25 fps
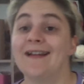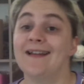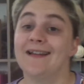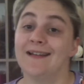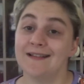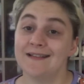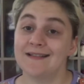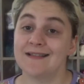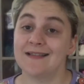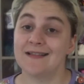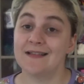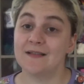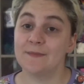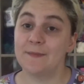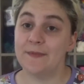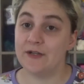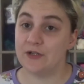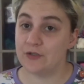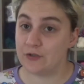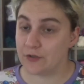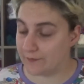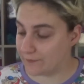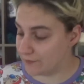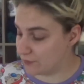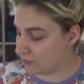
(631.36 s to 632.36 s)
is the
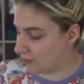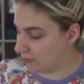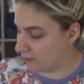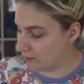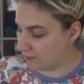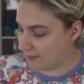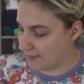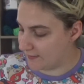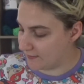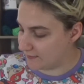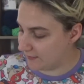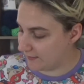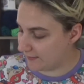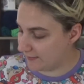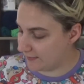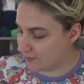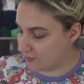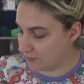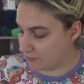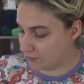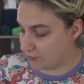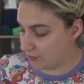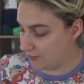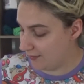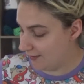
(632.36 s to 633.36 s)
Spindrift Shawl, guys. Like I
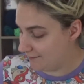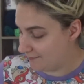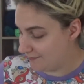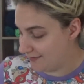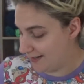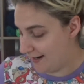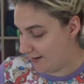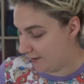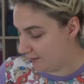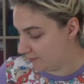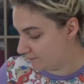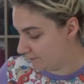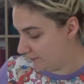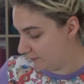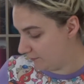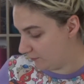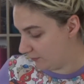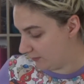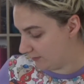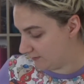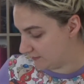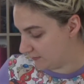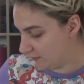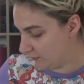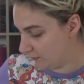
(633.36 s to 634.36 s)
told you, I'm tired. My
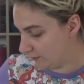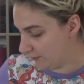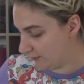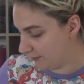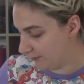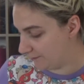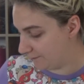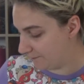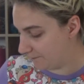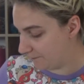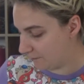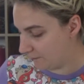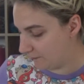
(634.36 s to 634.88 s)
brain's not working.